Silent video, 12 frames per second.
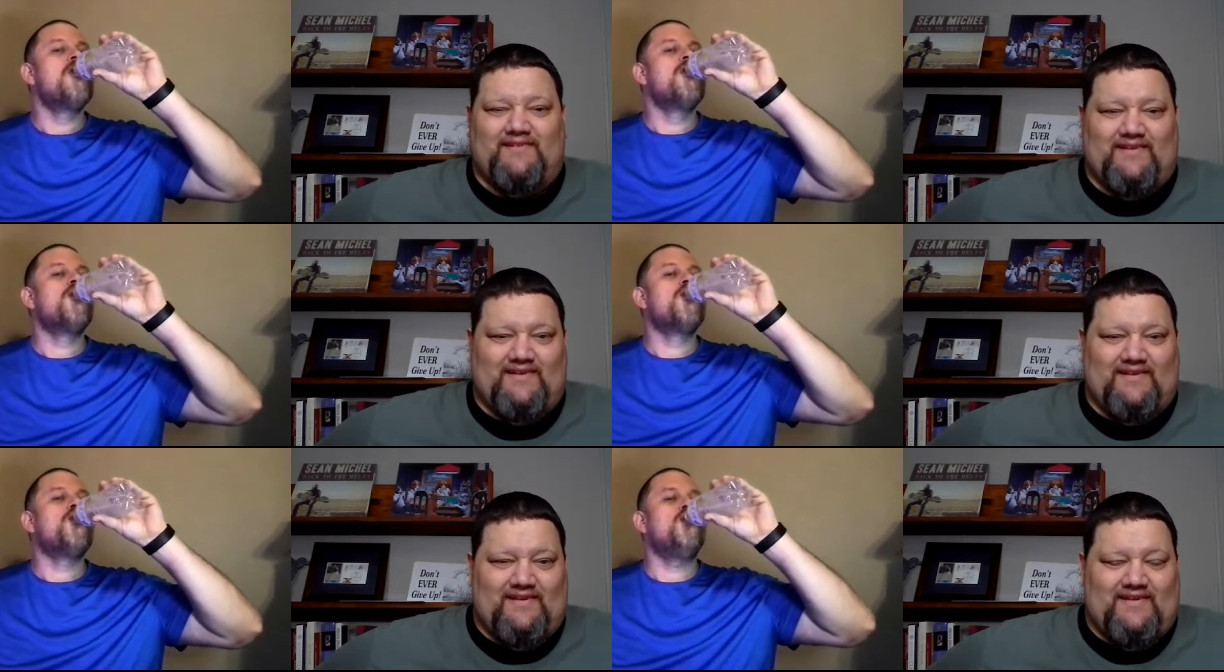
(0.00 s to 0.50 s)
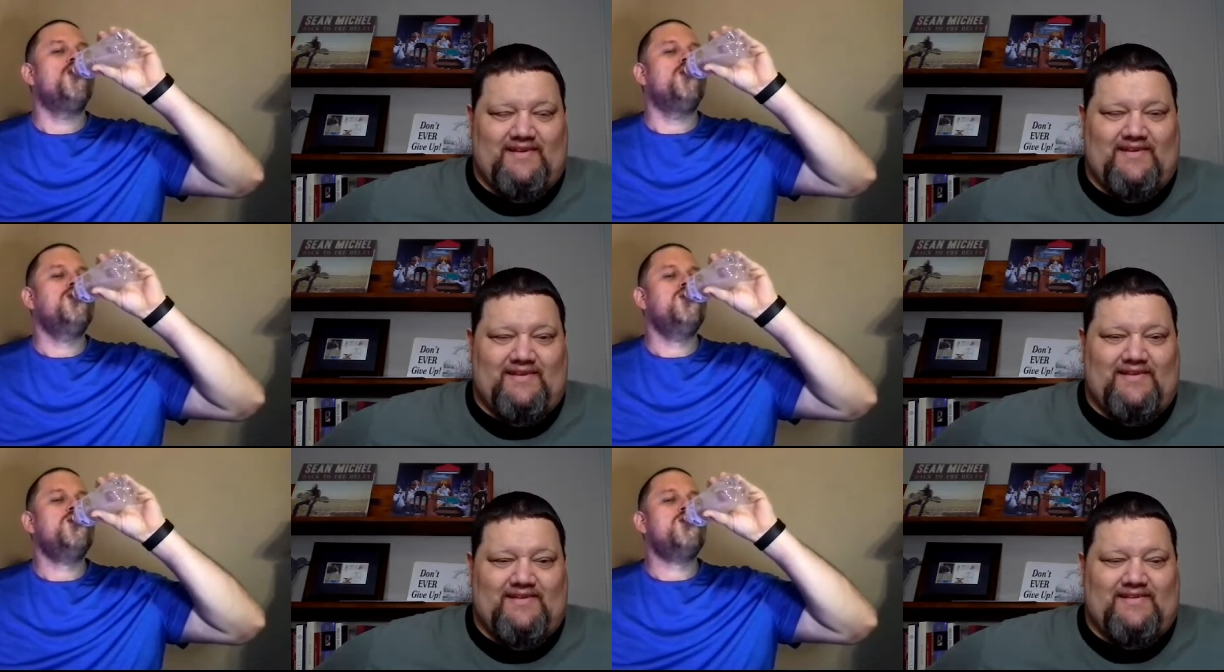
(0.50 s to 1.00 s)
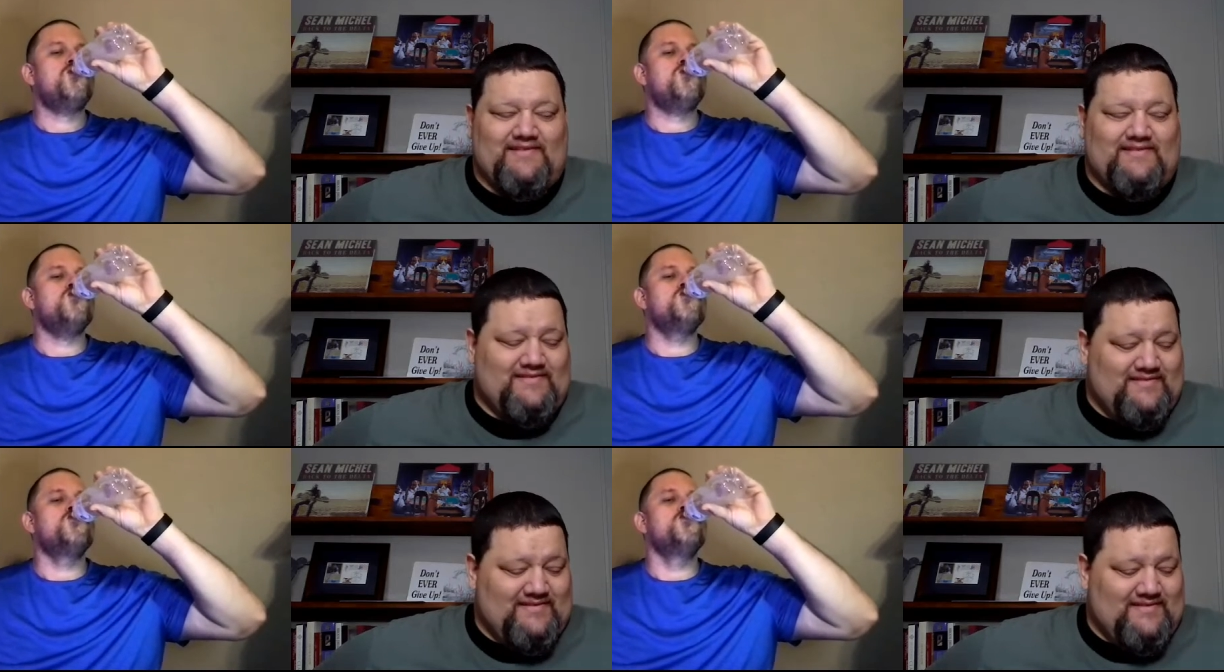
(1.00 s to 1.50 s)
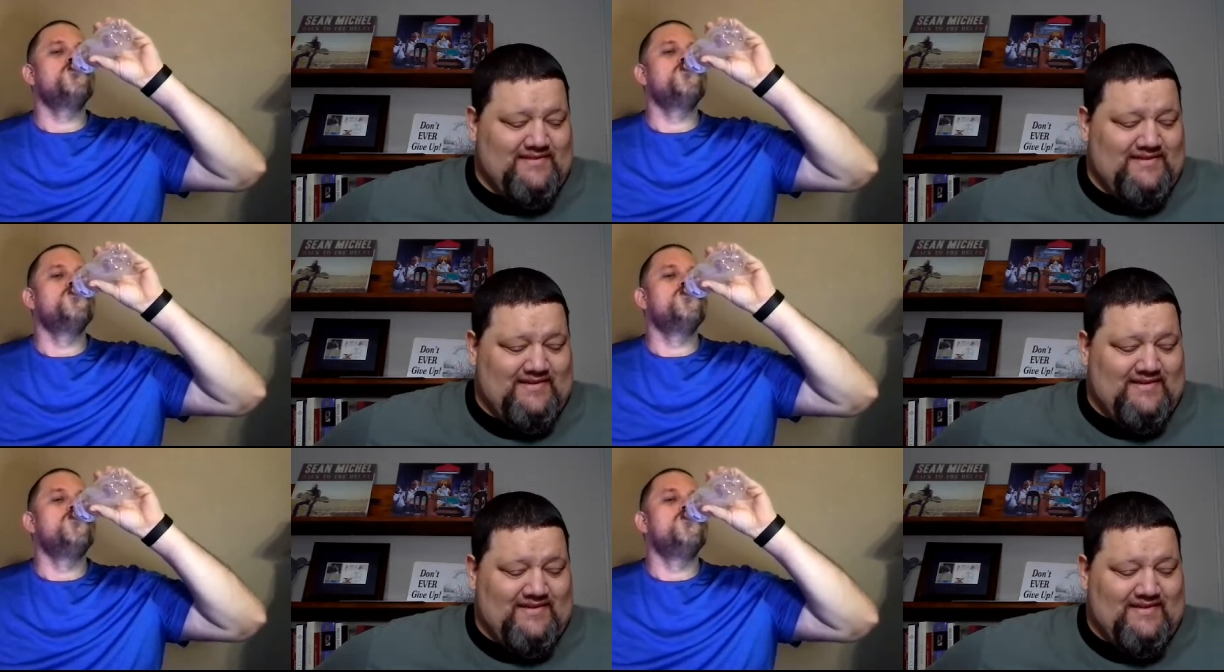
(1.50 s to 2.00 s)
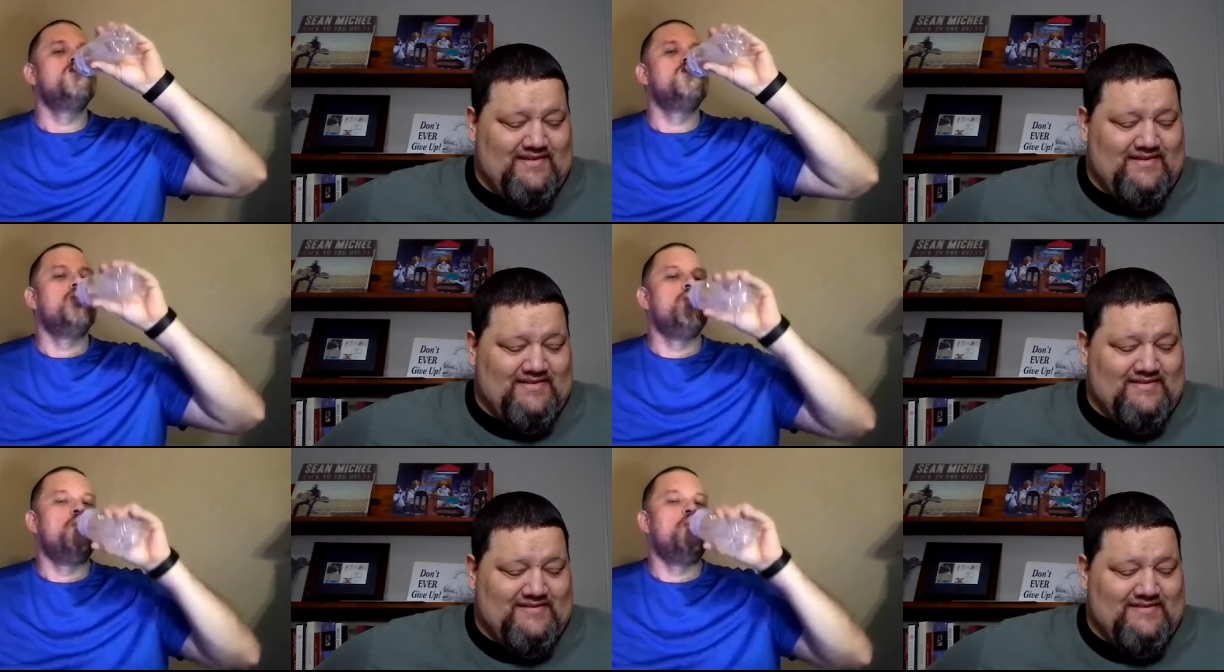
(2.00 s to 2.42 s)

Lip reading: Nobody speaks.